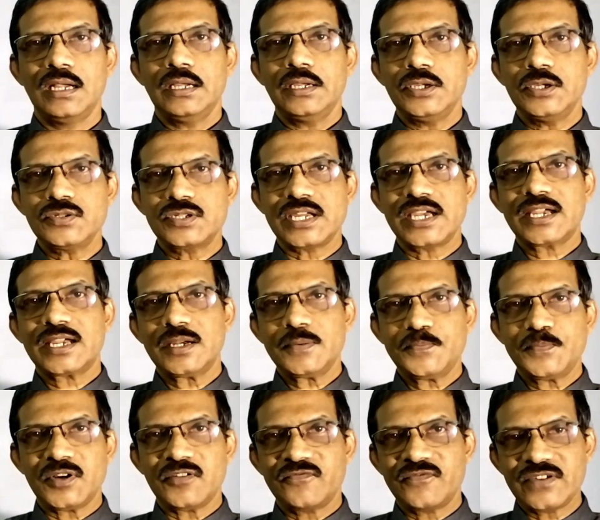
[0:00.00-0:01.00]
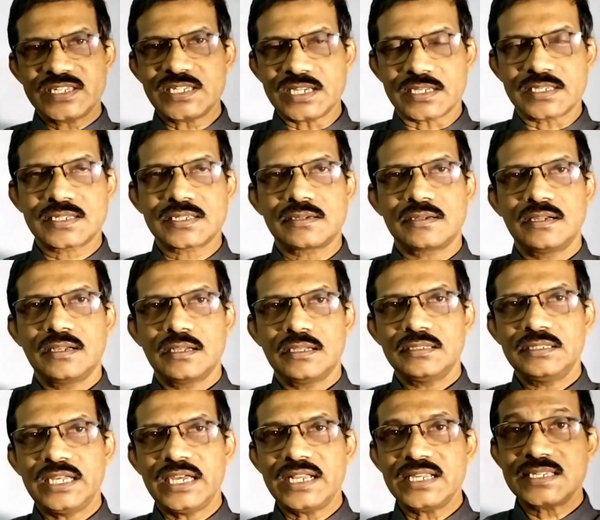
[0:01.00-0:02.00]
You take up physics,
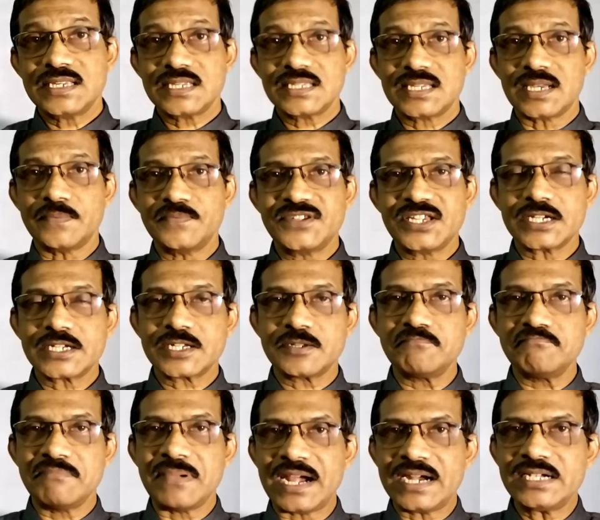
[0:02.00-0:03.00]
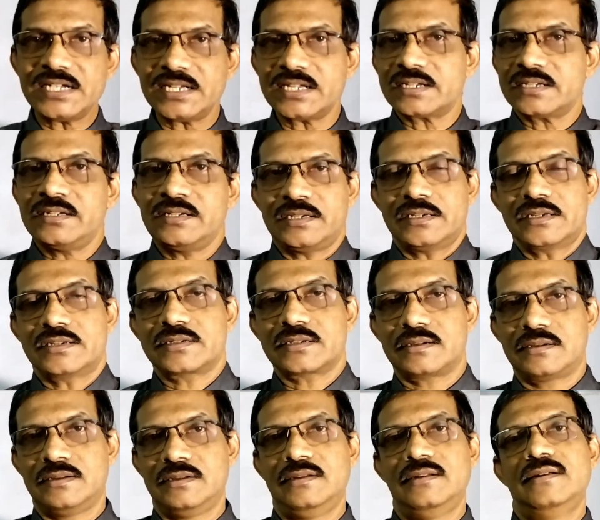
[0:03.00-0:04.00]
there is a subject matter in it,
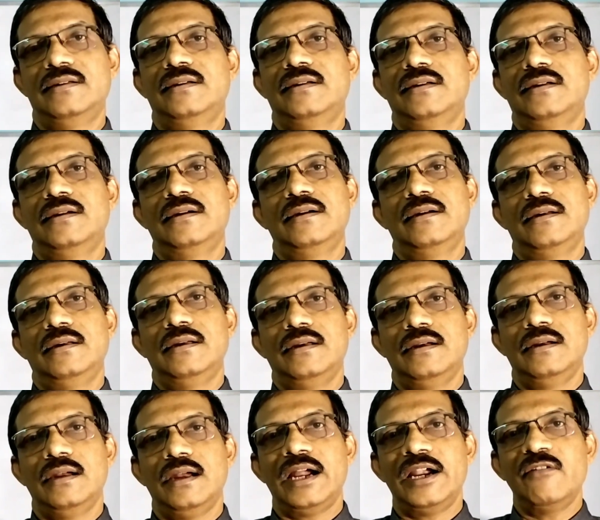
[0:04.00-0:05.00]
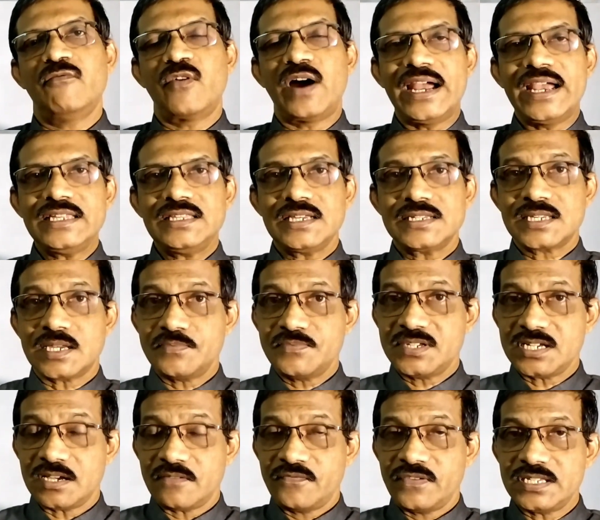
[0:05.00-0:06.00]
and why the
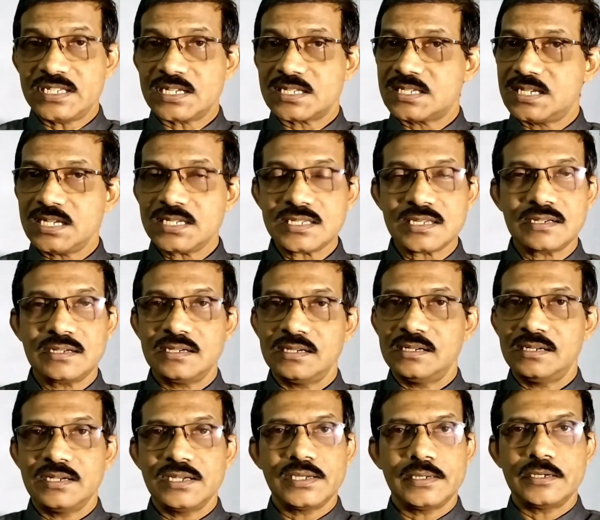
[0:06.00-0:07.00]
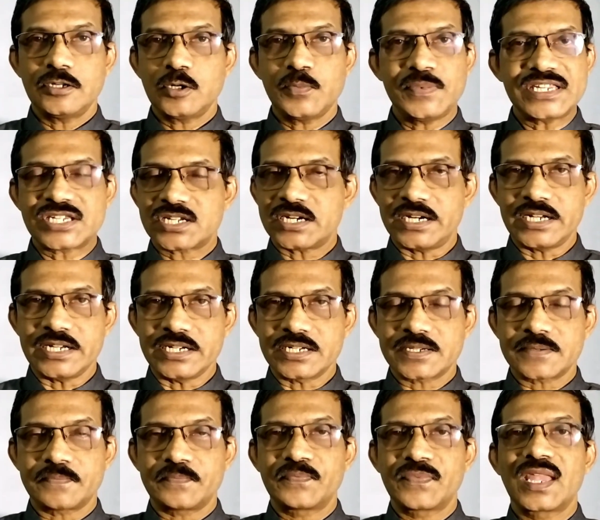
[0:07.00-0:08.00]
subject physics is to be studied.
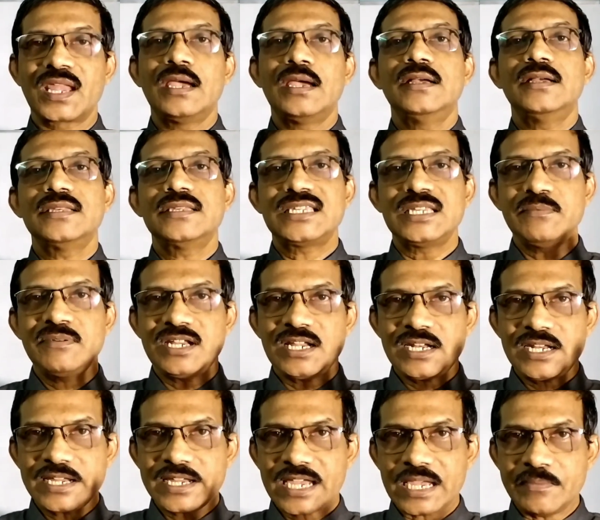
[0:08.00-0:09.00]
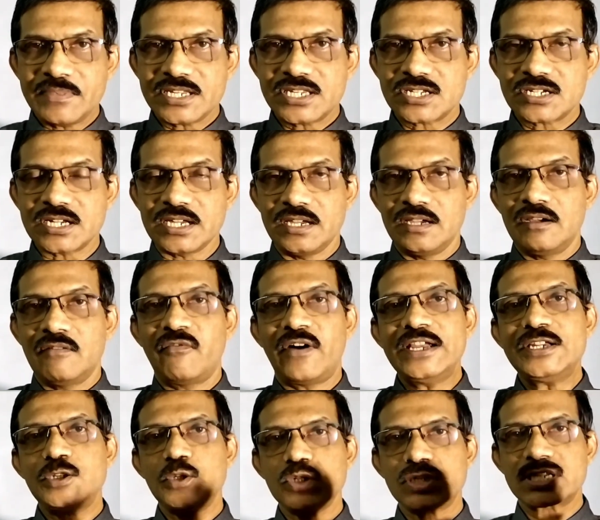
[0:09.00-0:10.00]
Similarly, chemistry, why
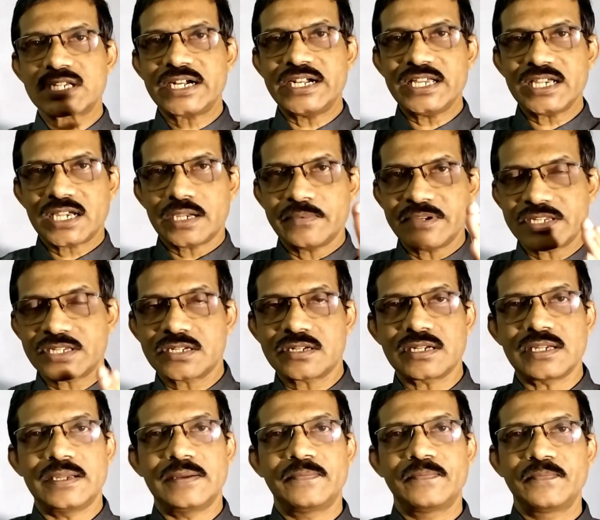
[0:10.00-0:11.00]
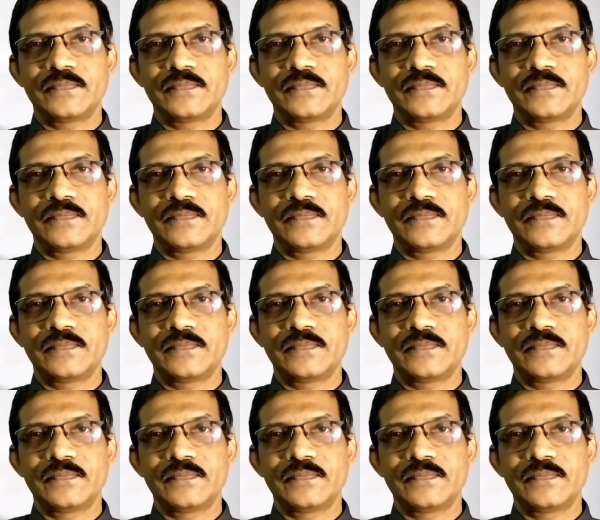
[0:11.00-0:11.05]
to study chemistry?